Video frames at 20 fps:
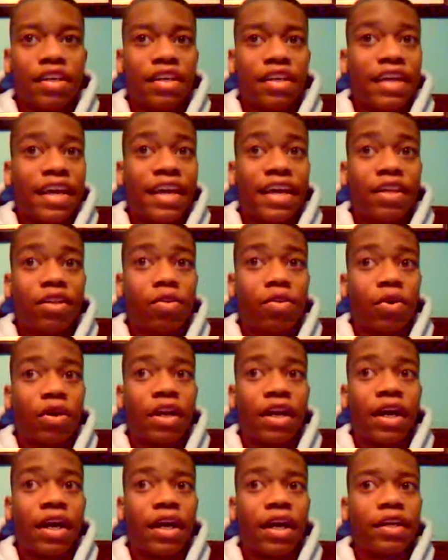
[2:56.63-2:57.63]
8 or a
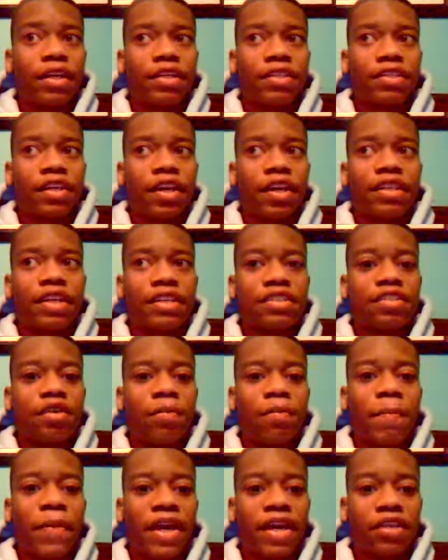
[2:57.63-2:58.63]
9 is like that's a
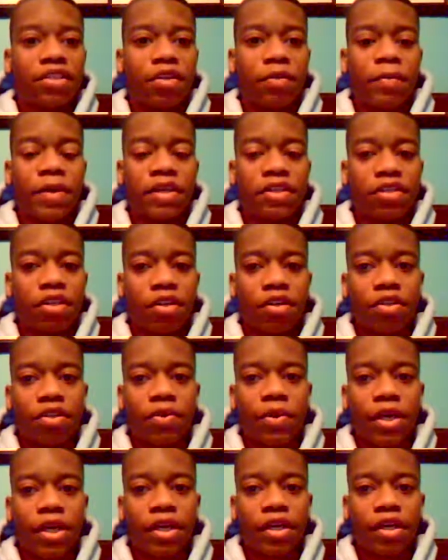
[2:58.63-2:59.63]
major
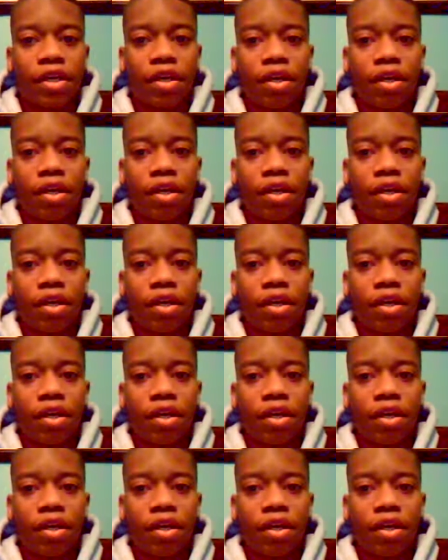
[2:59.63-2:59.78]
earthquake.